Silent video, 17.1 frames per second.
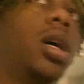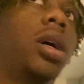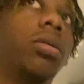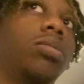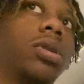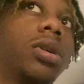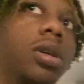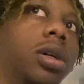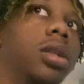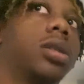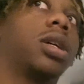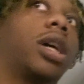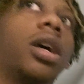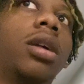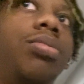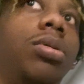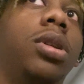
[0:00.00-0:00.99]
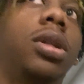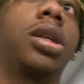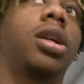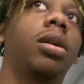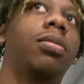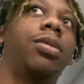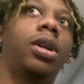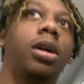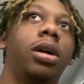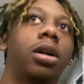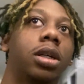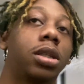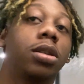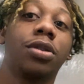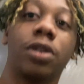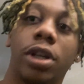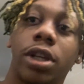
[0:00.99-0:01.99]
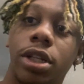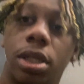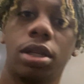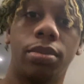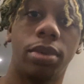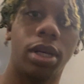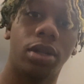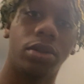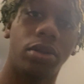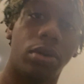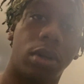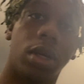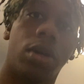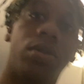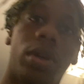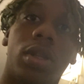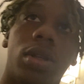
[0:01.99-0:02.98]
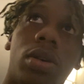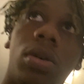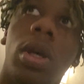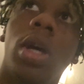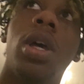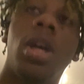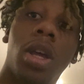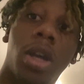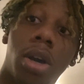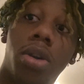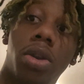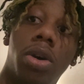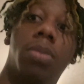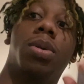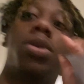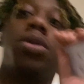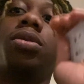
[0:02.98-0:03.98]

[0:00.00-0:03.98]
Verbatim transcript: because I gotta put this camera down because I'm trying to get to the bathroom right quick. So, hold up, bro.